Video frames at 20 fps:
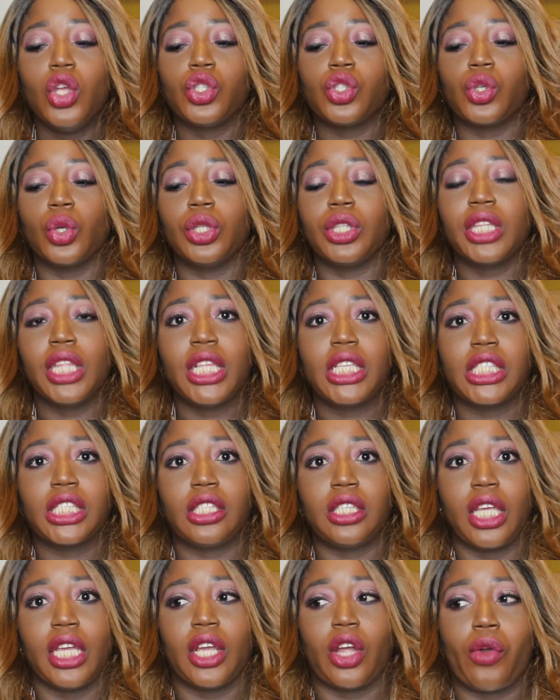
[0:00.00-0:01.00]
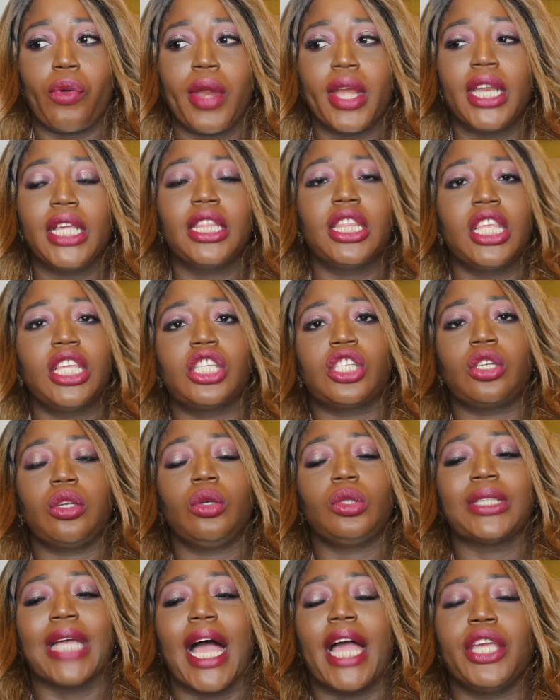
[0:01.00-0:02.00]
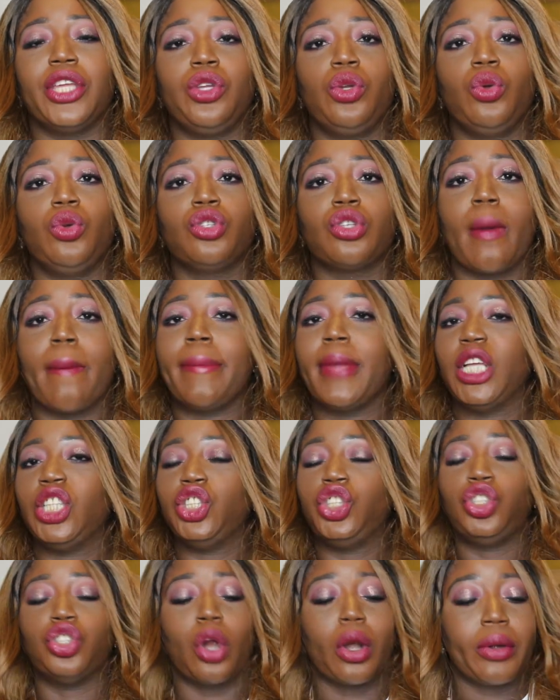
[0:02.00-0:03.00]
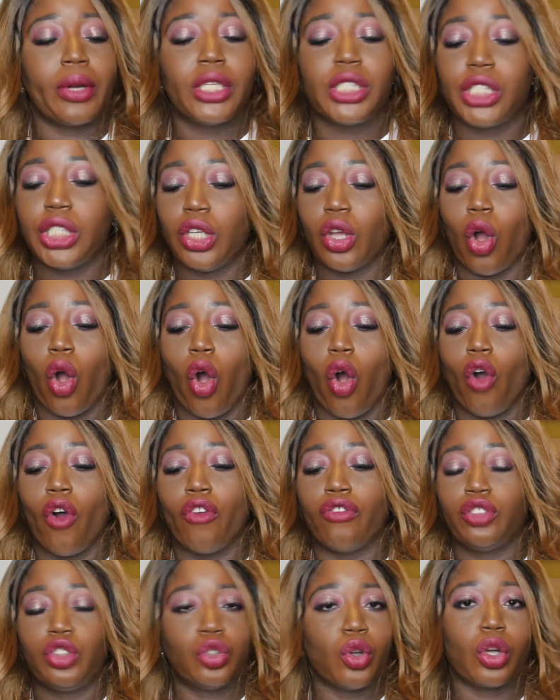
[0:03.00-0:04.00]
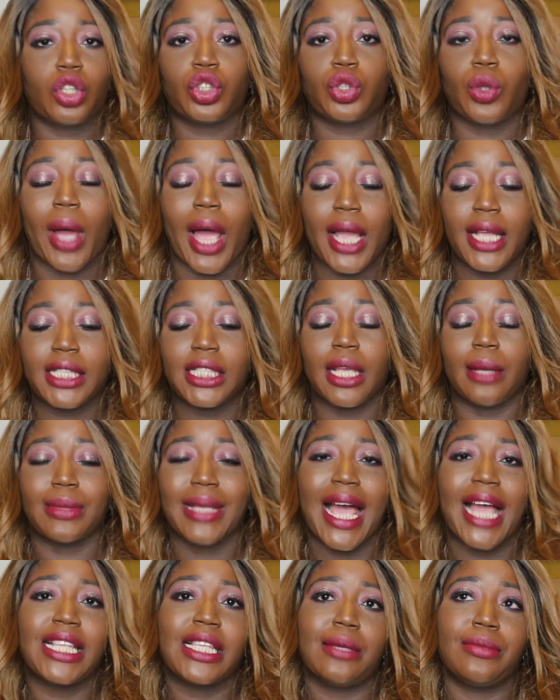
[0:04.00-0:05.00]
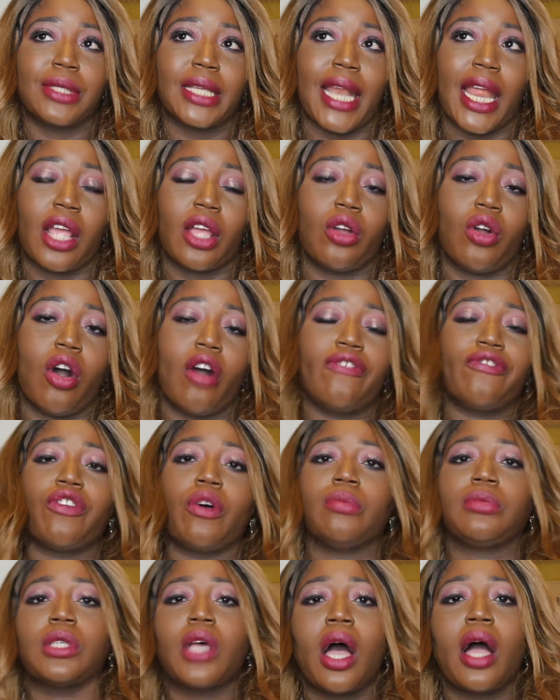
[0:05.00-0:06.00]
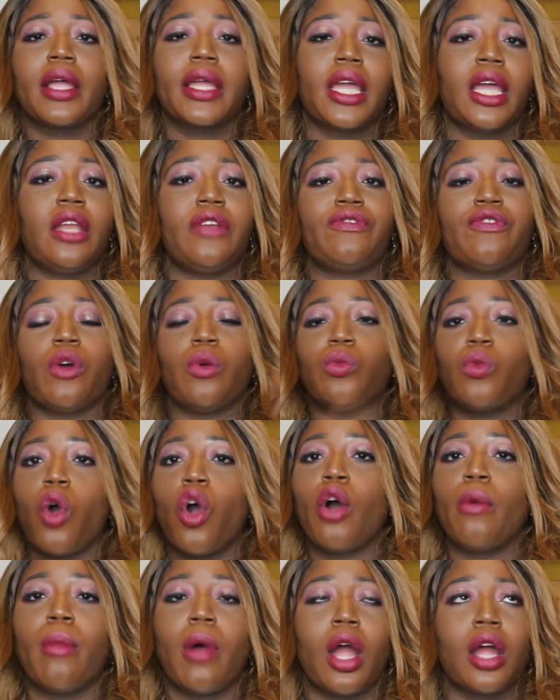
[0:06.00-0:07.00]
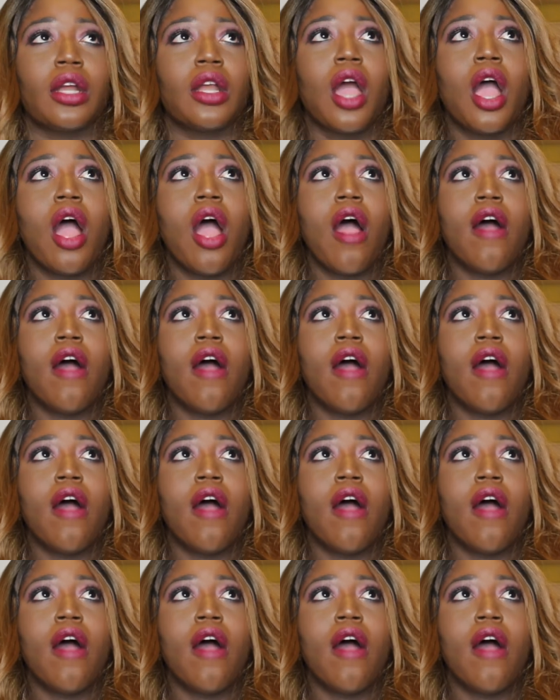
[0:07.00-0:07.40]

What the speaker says: So this look, I use majority of drugstore items that I got from Target, from Walmart,